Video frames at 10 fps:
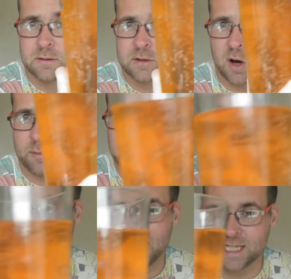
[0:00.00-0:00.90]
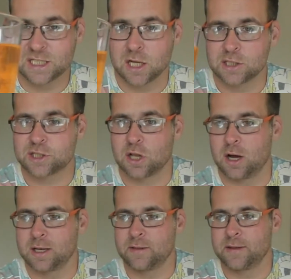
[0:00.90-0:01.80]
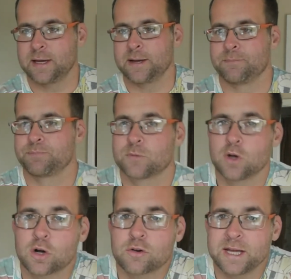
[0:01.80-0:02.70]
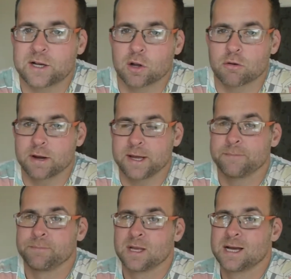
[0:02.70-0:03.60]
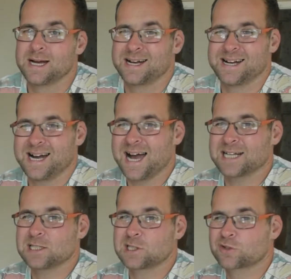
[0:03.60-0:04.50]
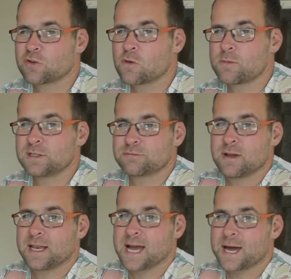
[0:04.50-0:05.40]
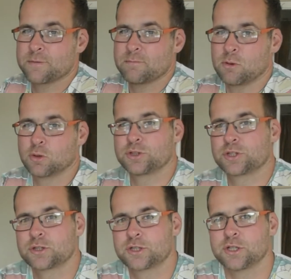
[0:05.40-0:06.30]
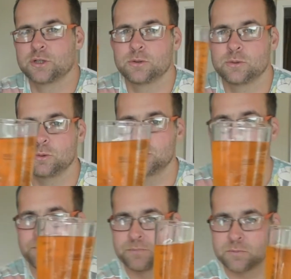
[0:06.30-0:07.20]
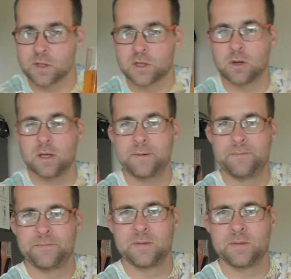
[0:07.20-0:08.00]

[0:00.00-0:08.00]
carbonation is slightly there. Got a great colour on it. Has the strawberries really added much to the colour?